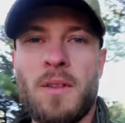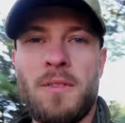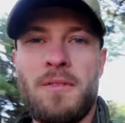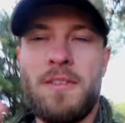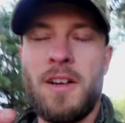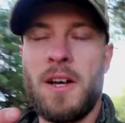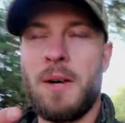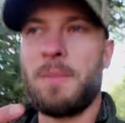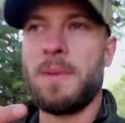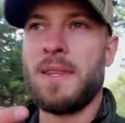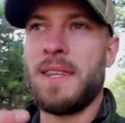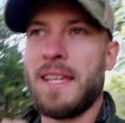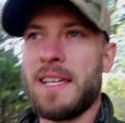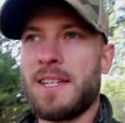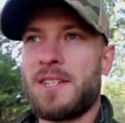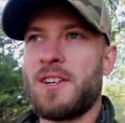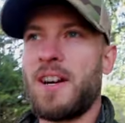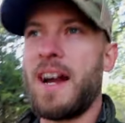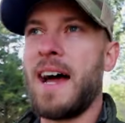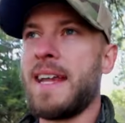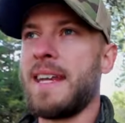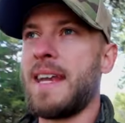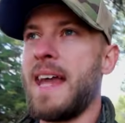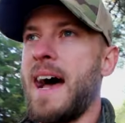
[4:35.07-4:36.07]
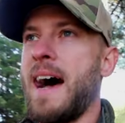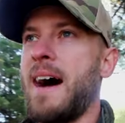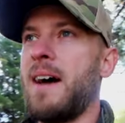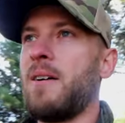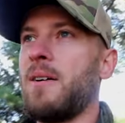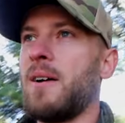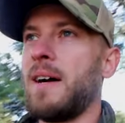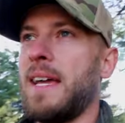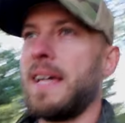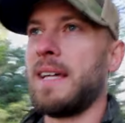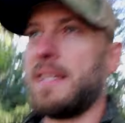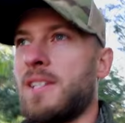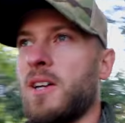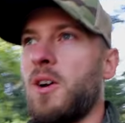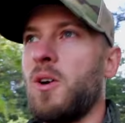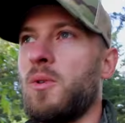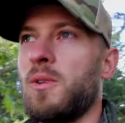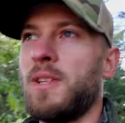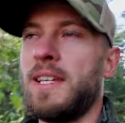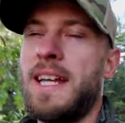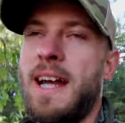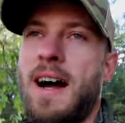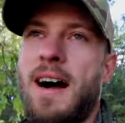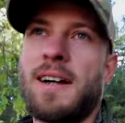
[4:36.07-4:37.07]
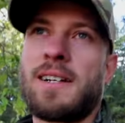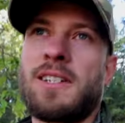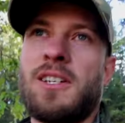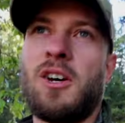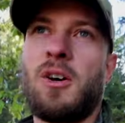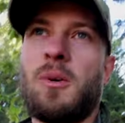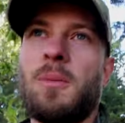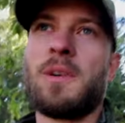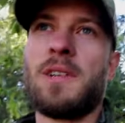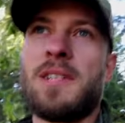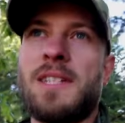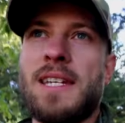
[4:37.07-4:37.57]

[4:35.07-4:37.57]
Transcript: With filming this right now, it's only October